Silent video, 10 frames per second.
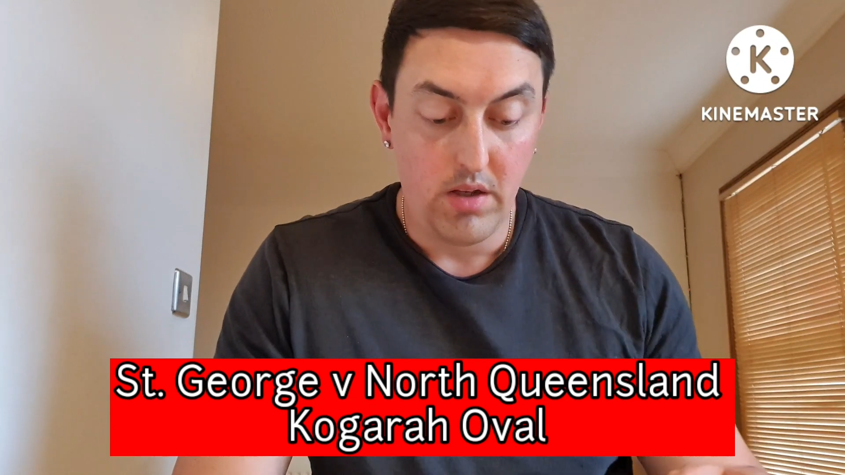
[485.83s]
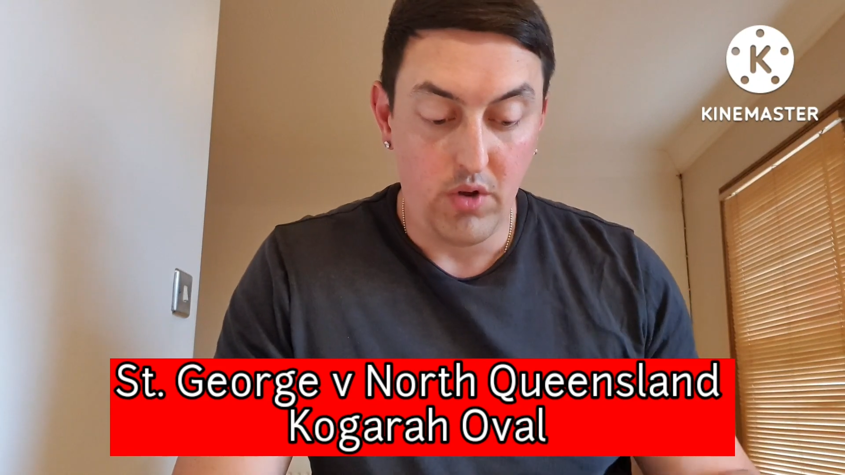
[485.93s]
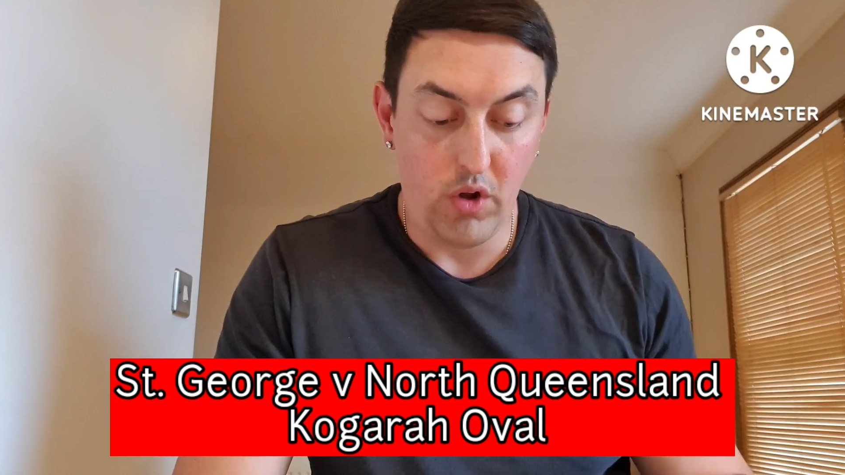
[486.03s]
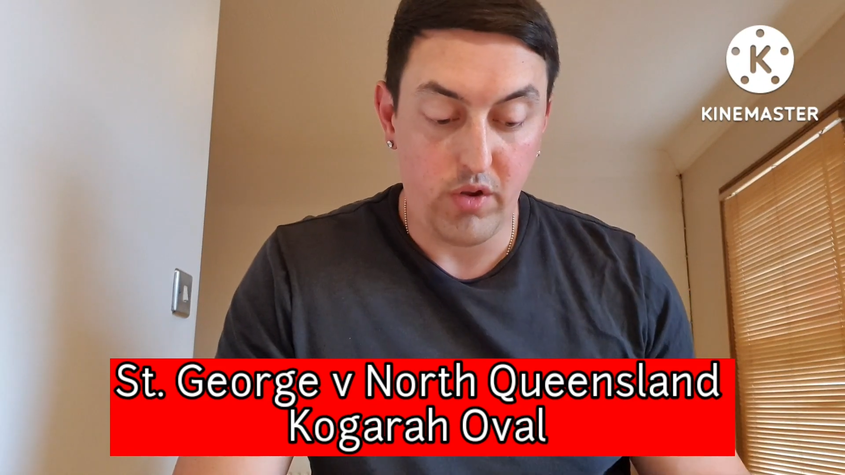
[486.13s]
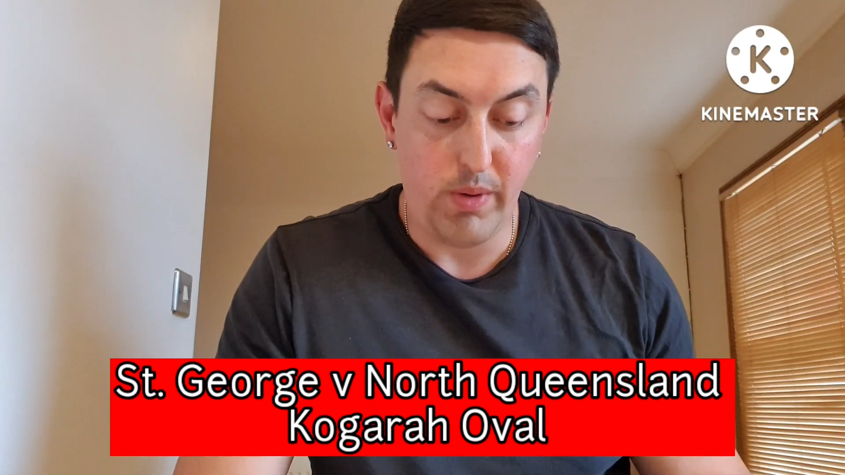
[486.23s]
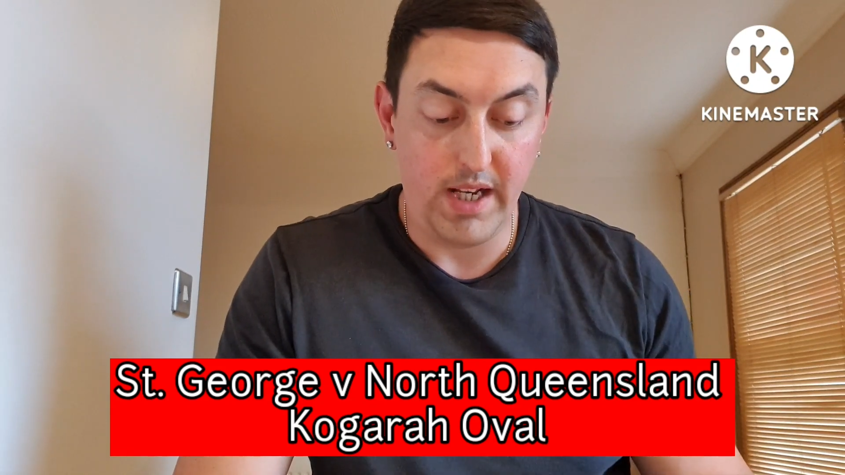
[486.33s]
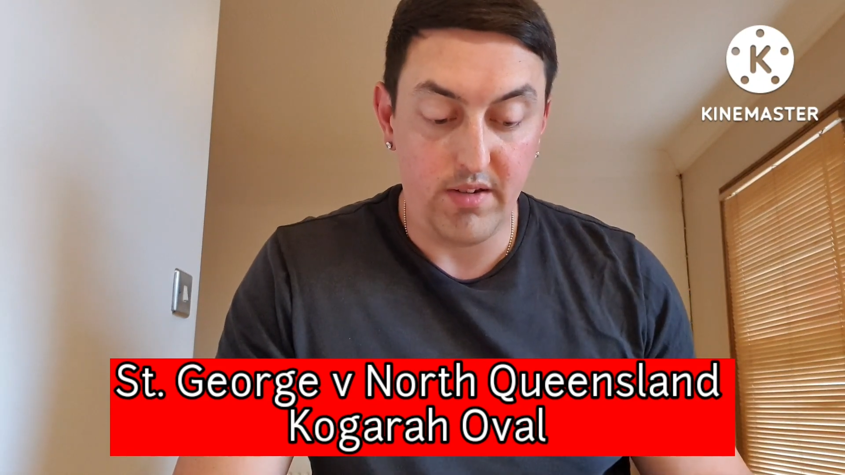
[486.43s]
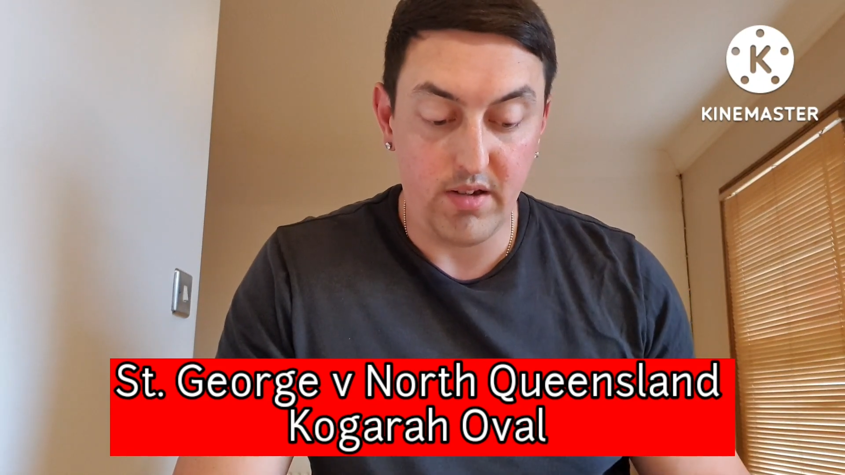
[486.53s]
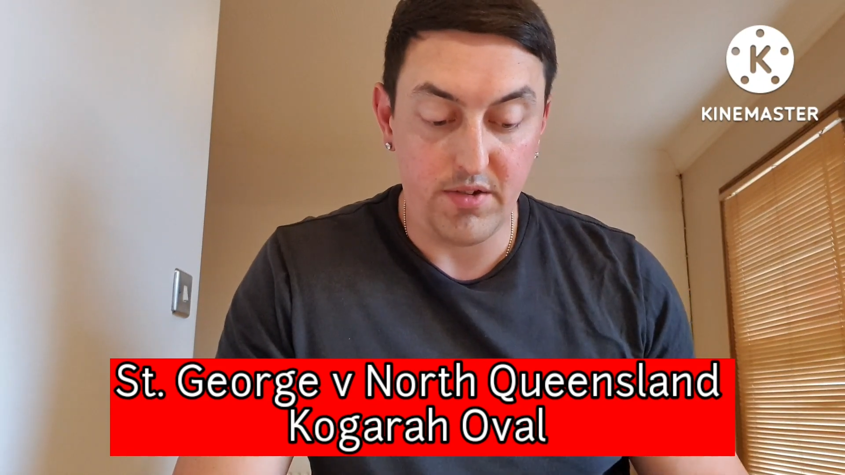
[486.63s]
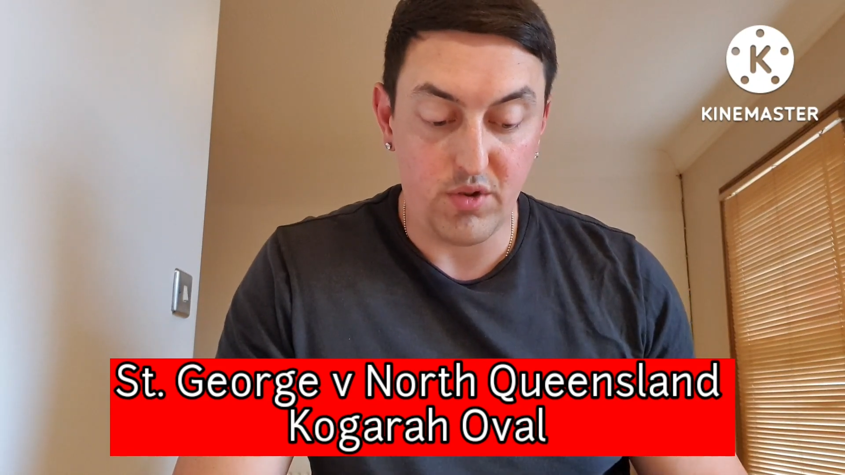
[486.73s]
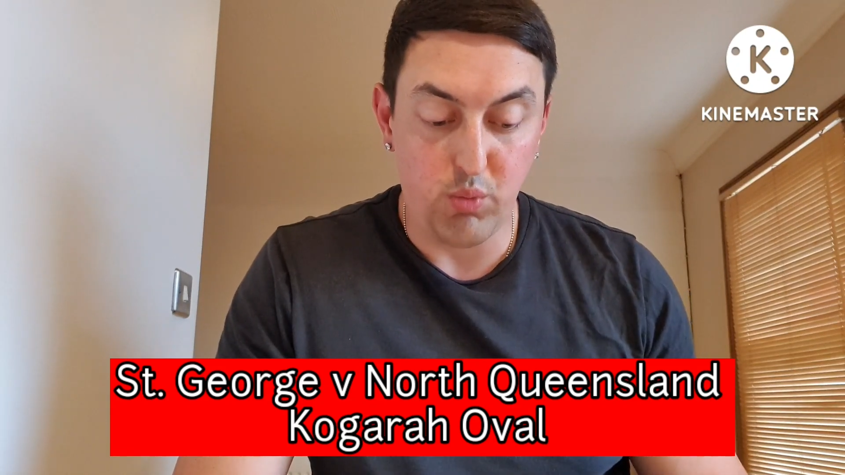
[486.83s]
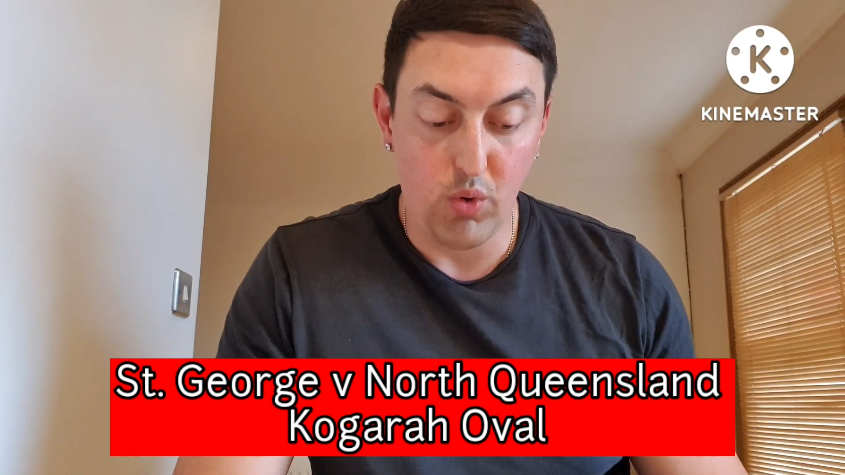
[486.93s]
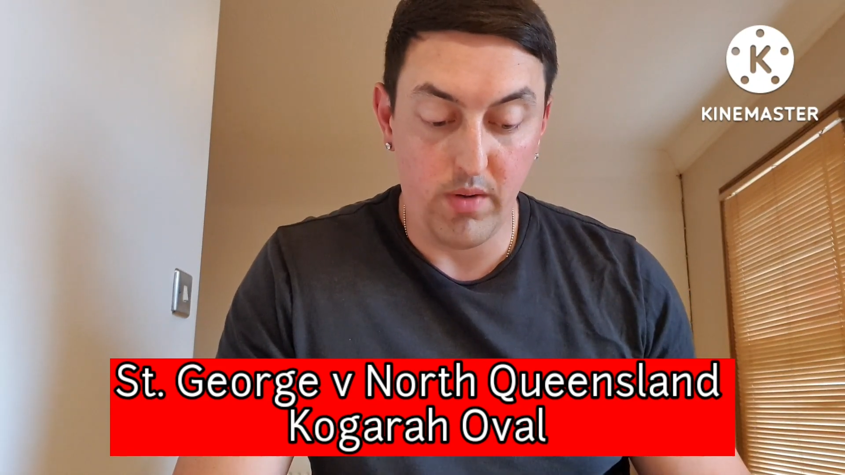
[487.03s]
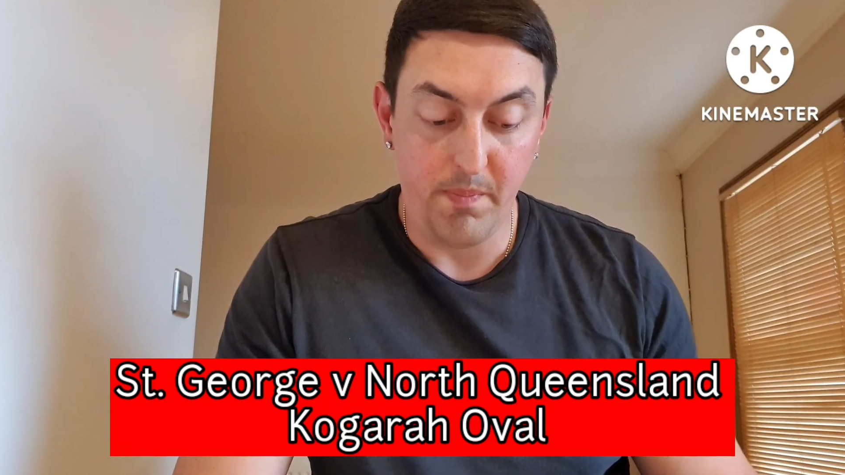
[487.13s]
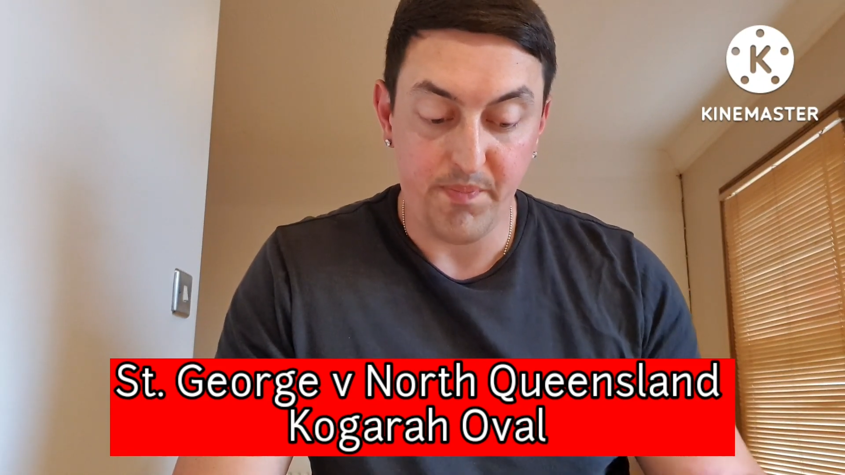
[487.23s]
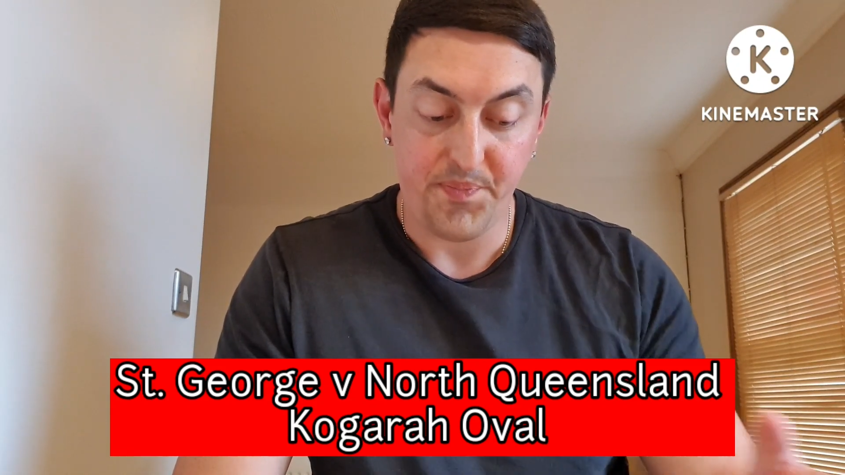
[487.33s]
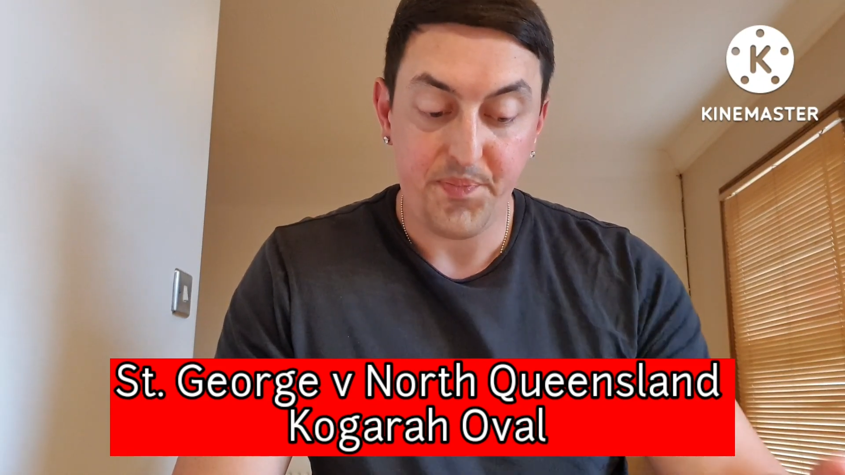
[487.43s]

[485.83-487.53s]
North Queensland's won